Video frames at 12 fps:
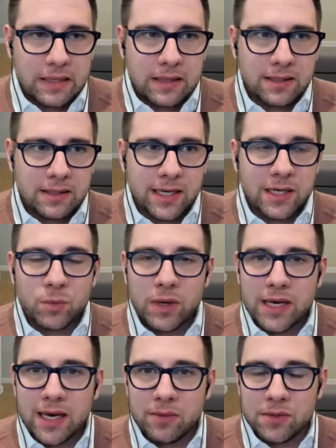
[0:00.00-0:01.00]
The second
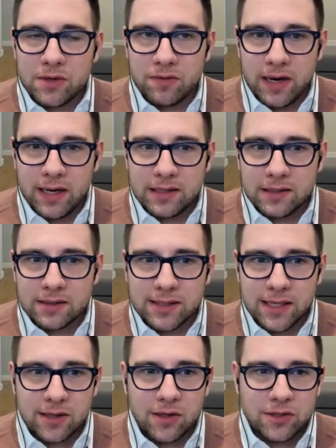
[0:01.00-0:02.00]
way I would define
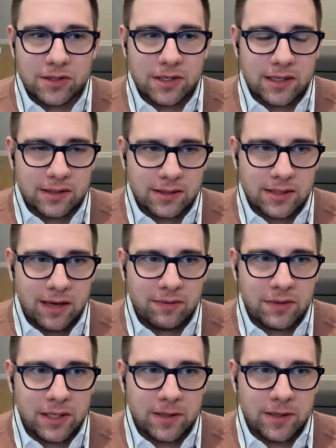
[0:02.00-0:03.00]
psychological health and
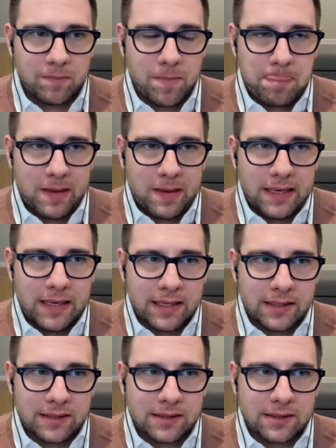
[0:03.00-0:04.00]
safety
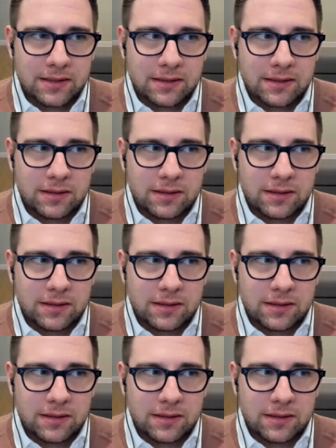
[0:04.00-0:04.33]
is